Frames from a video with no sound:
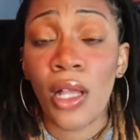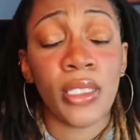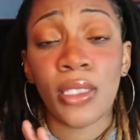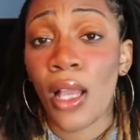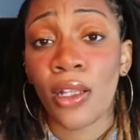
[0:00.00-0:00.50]

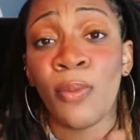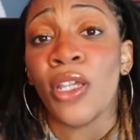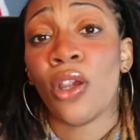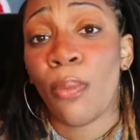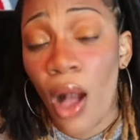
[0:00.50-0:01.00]
locks is not going to
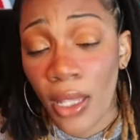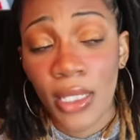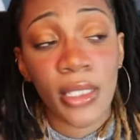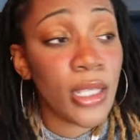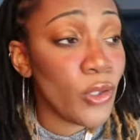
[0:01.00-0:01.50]
break your
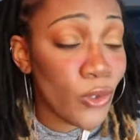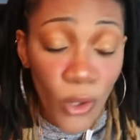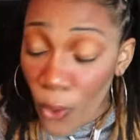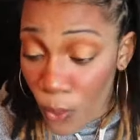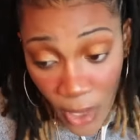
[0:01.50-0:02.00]
pockets in
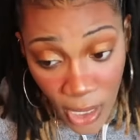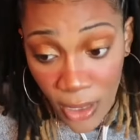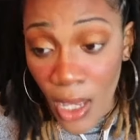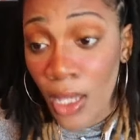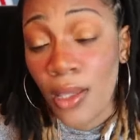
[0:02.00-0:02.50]
no
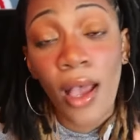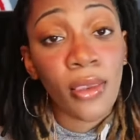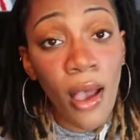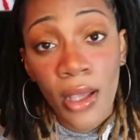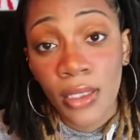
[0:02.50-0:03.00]
way. Not
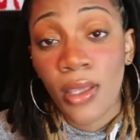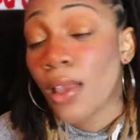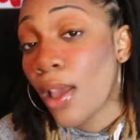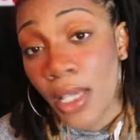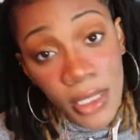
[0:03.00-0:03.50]
locks,
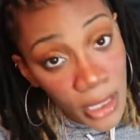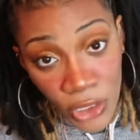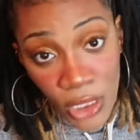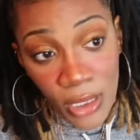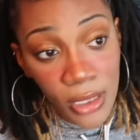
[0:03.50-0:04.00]
not lock
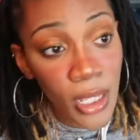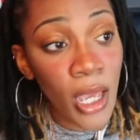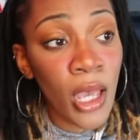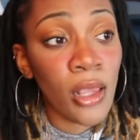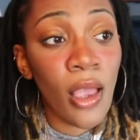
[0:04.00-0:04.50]
extensions.
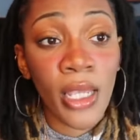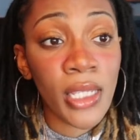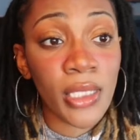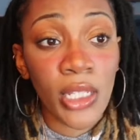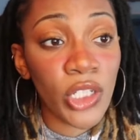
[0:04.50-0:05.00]
Lock
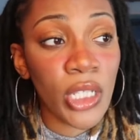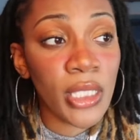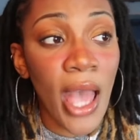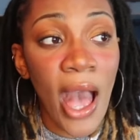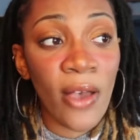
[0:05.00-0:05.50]

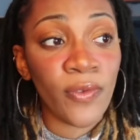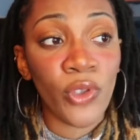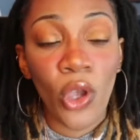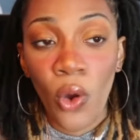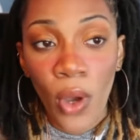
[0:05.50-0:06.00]
extensions have
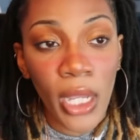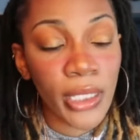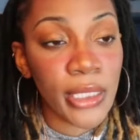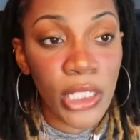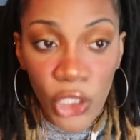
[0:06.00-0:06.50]
no
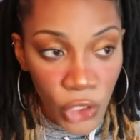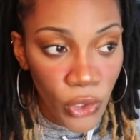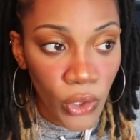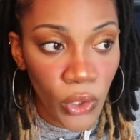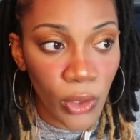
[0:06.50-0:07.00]

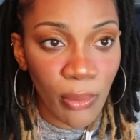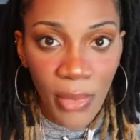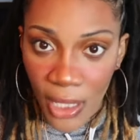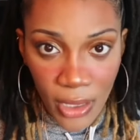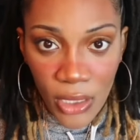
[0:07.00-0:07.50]
additional
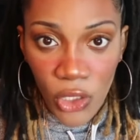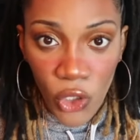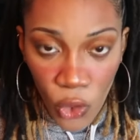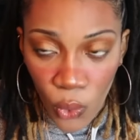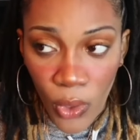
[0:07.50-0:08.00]
maintenance
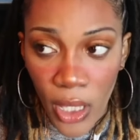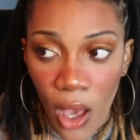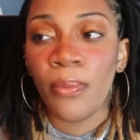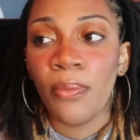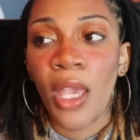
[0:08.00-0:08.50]
to it.
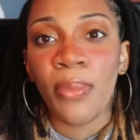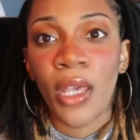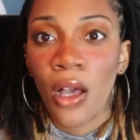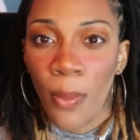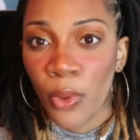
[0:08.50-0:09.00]

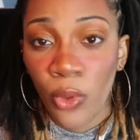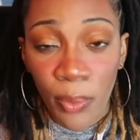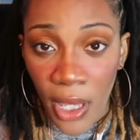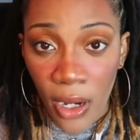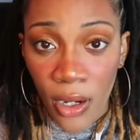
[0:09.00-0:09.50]
Maybe a couple of
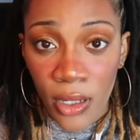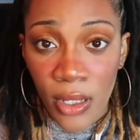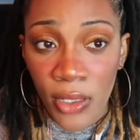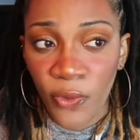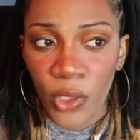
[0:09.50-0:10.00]

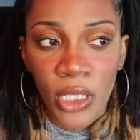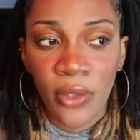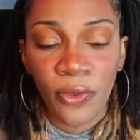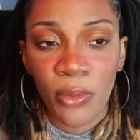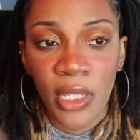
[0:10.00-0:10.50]
repairs.
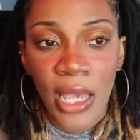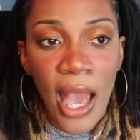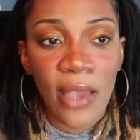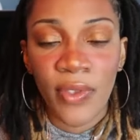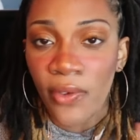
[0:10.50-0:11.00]
Fortunate for me,
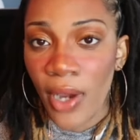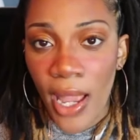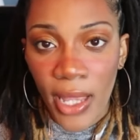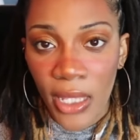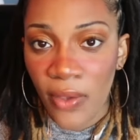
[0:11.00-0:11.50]
I've never
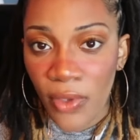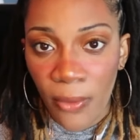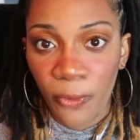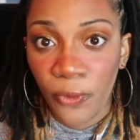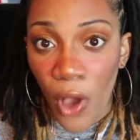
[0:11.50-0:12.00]
had any of
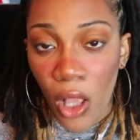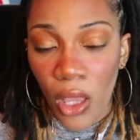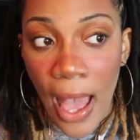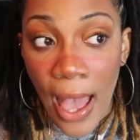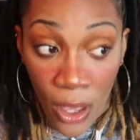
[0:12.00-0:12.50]
them
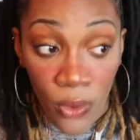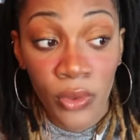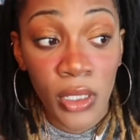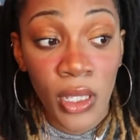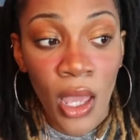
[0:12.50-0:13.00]
fall
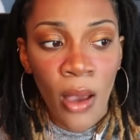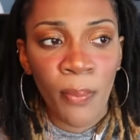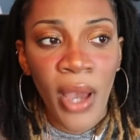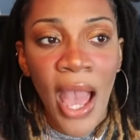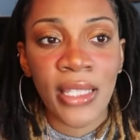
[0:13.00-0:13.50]
out,
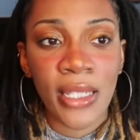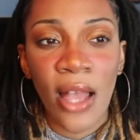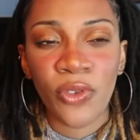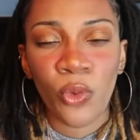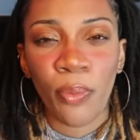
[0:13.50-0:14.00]
but I did
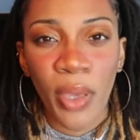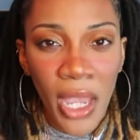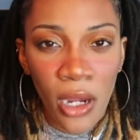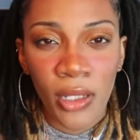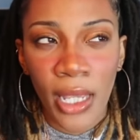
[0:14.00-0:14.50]
have to
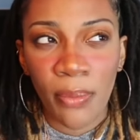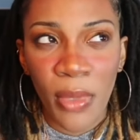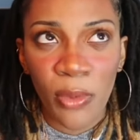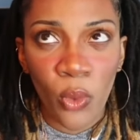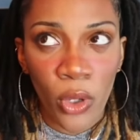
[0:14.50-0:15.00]
repair like
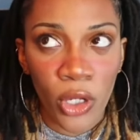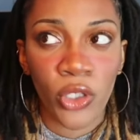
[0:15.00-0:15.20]
maybe 1